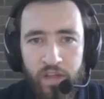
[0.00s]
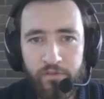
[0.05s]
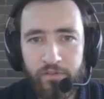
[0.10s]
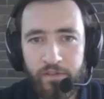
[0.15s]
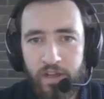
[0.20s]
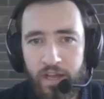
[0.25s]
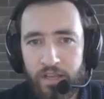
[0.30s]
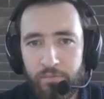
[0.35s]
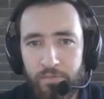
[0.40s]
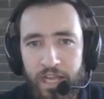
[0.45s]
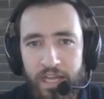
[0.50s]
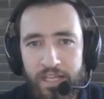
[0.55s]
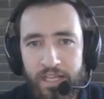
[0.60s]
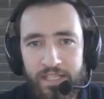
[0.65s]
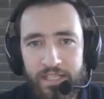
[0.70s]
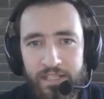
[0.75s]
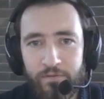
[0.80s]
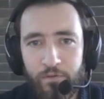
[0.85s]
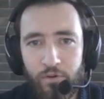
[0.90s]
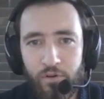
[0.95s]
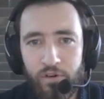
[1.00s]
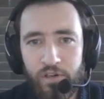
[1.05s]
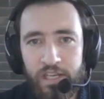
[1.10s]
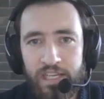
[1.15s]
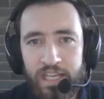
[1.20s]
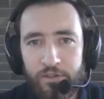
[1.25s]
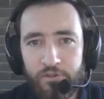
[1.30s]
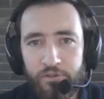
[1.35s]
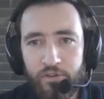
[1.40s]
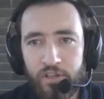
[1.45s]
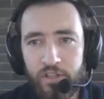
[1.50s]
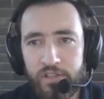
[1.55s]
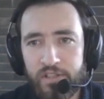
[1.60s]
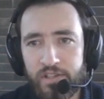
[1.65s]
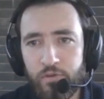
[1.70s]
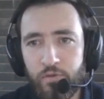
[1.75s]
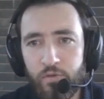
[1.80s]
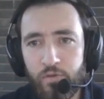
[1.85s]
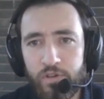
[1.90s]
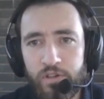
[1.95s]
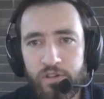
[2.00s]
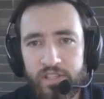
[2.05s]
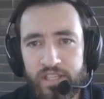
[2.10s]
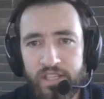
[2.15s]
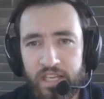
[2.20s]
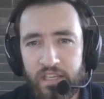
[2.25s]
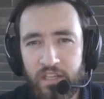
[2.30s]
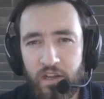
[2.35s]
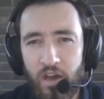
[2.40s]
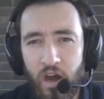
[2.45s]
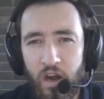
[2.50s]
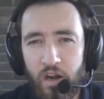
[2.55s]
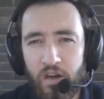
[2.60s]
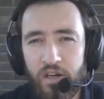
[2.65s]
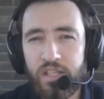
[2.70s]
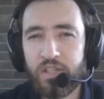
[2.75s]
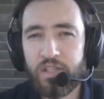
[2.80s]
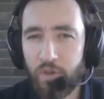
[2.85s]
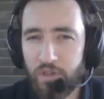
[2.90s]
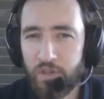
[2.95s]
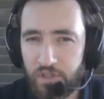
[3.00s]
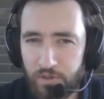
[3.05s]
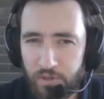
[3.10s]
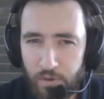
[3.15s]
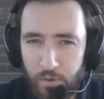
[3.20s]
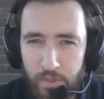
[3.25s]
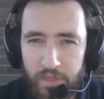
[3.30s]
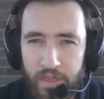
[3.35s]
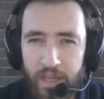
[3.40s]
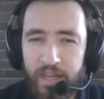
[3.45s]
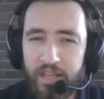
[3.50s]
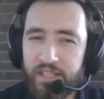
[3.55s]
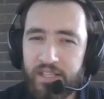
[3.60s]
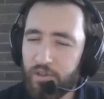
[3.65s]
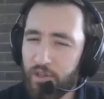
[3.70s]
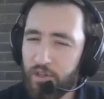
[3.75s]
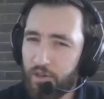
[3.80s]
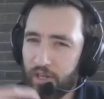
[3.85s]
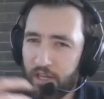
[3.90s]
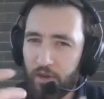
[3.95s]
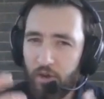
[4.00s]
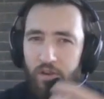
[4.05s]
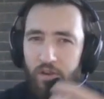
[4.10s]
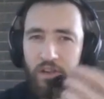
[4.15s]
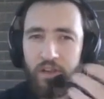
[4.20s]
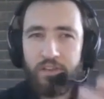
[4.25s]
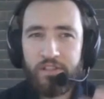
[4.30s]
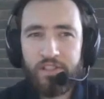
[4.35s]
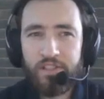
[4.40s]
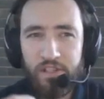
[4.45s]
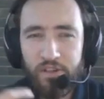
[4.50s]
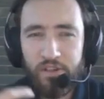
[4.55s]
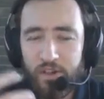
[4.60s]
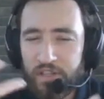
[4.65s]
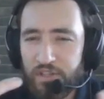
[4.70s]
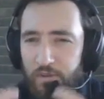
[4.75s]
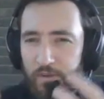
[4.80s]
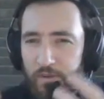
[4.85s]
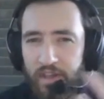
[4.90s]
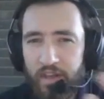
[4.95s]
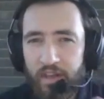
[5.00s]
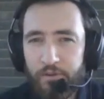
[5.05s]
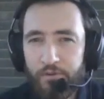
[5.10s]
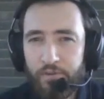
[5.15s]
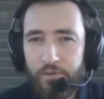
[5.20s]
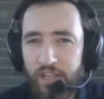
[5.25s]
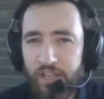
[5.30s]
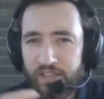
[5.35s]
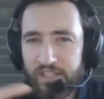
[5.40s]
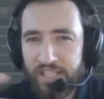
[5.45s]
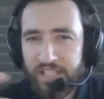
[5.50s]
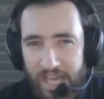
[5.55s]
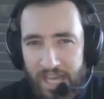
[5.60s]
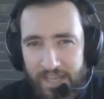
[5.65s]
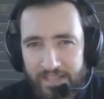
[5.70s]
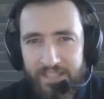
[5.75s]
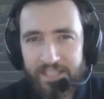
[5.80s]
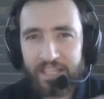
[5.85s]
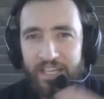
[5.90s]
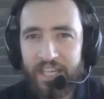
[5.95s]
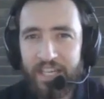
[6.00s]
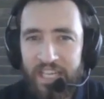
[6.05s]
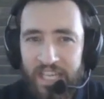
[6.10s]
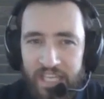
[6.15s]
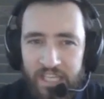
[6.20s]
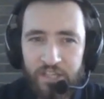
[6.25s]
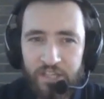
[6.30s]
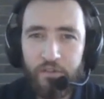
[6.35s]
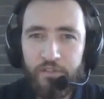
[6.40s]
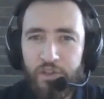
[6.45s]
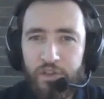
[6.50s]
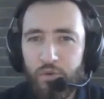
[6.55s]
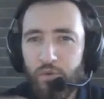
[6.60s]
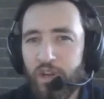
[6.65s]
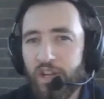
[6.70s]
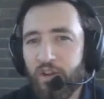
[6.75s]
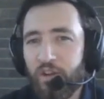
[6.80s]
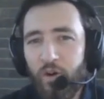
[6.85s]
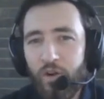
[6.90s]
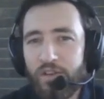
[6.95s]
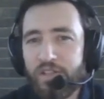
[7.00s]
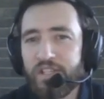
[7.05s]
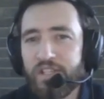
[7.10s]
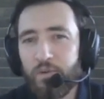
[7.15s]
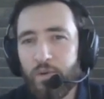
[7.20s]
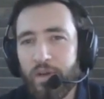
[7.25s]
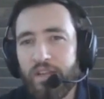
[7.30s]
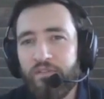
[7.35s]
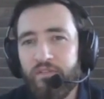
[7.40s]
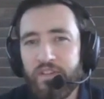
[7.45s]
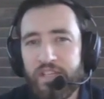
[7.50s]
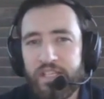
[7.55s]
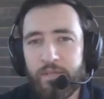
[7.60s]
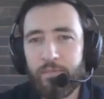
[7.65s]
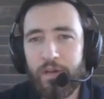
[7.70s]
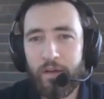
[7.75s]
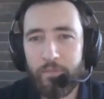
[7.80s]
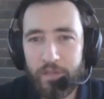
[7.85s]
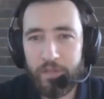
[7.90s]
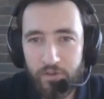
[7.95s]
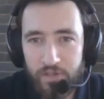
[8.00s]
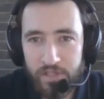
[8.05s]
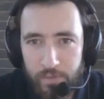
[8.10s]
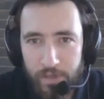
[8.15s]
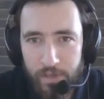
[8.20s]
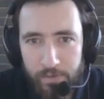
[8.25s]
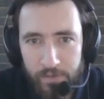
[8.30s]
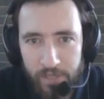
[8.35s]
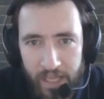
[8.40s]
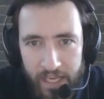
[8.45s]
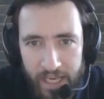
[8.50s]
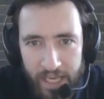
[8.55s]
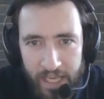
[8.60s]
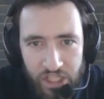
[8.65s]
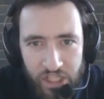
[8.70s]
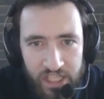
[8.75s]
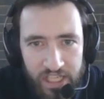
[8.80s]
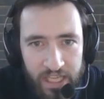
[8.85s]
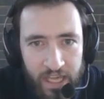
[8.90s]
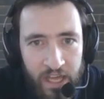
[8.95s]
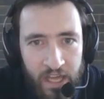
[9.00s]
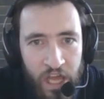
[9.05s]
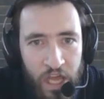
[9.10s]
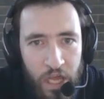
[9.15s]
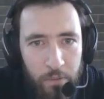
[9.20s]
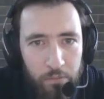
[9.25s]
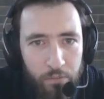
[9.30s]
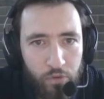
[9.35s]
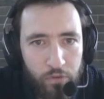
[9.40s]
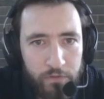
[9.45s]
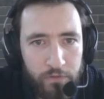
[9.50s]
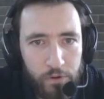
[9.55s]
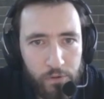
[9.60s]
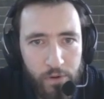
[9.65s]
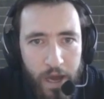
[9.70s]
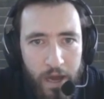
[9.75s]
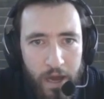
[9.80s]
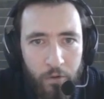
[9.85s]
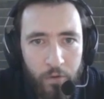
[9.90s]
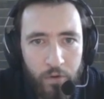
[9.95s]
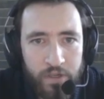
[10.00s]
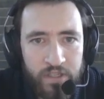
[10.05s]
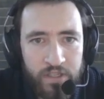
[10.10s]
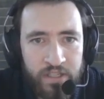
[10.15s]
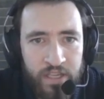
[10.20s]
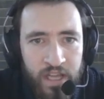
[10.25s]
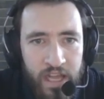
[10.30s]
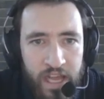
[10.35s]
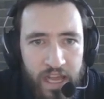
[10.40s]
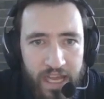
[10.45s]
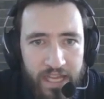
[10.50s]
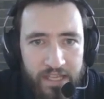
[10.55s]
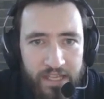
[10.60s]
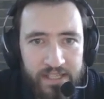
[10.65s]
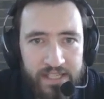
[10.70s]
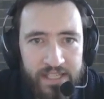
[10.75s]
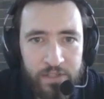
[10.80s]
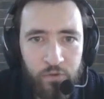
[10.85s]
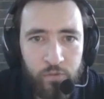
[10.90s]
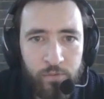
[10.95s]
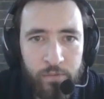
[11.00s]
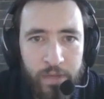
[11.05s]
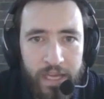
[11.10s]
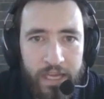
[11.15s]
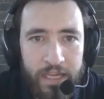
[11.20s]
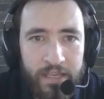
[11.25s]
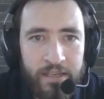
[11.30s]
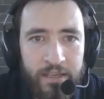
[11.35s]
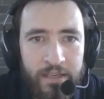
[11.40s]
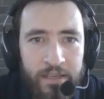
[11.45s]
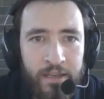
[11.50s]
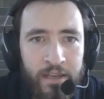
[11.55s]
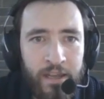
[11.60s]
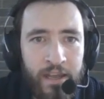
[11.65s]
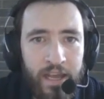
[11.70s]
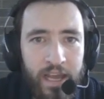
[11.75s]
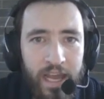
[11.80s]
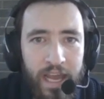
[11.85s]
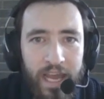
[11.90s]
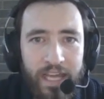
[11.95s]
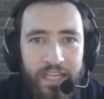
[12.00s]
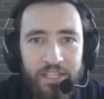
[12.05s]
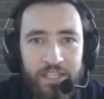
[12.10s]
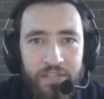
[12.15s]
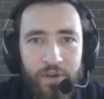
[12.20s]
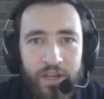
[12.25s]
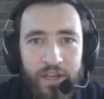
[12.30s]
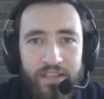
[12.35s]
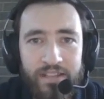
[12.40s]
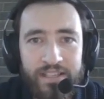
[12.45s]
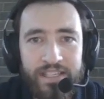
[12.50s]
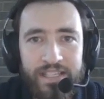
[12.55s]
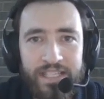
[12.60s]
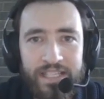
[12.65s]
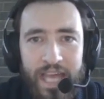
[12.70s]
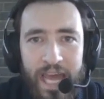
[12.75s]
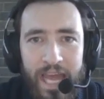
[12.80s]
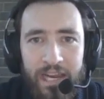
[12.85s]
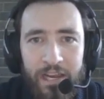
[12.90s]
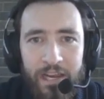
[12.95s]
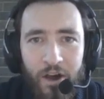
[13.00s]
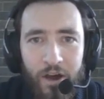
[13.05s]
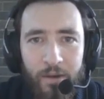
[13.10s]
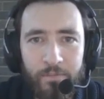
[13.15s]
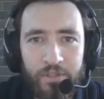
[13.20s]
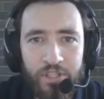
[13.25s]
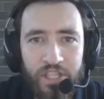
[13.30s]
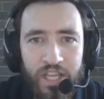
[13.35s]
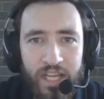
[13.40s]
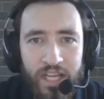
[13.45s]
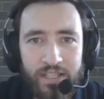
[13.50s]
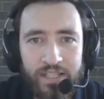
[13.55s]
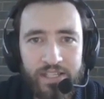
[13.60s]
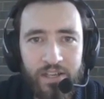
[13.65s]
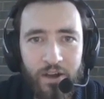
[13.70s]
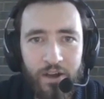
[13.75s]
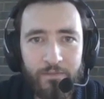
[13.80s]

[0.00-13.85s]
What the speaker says: We've got places for electrical scooters and cars. What do you think? So you can do the real testing and interviewing also in Vispa, because people can actually move around and zoom in, and you can scale objects,